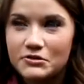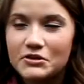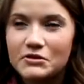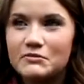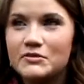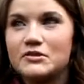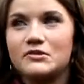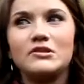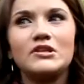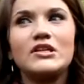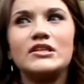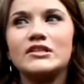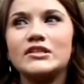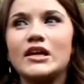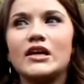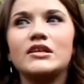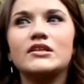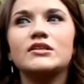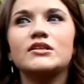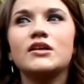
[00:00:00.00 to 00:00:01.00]
Community
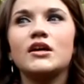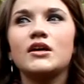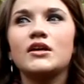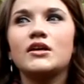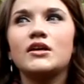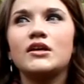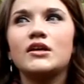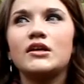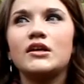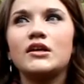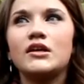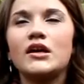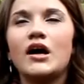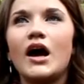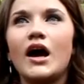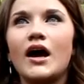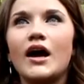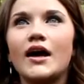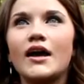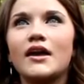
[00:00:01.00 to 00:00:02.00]
says,
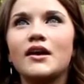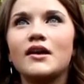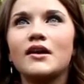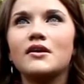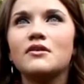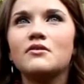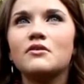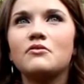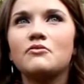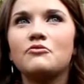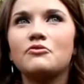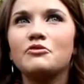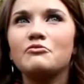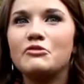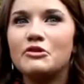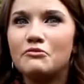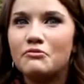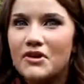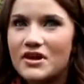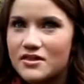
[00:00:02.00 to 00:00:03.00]
I will
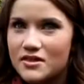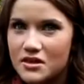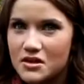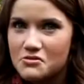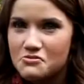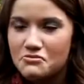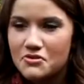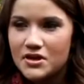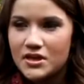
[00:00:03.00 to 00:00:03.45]
be with you.